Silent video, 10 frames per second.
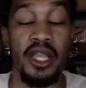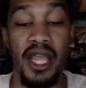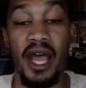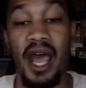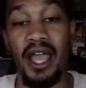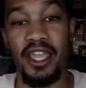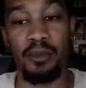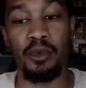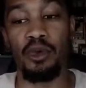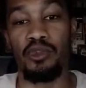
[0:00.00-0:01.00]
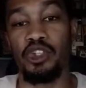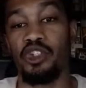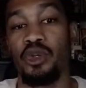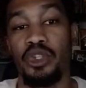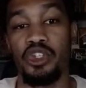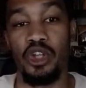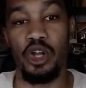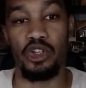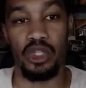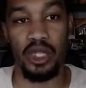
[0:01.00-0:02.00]
Now I am going to re-show these
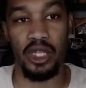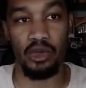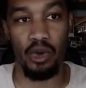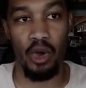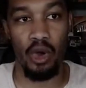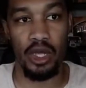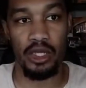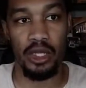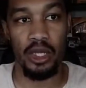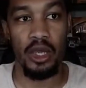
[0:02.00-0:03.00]
cards later on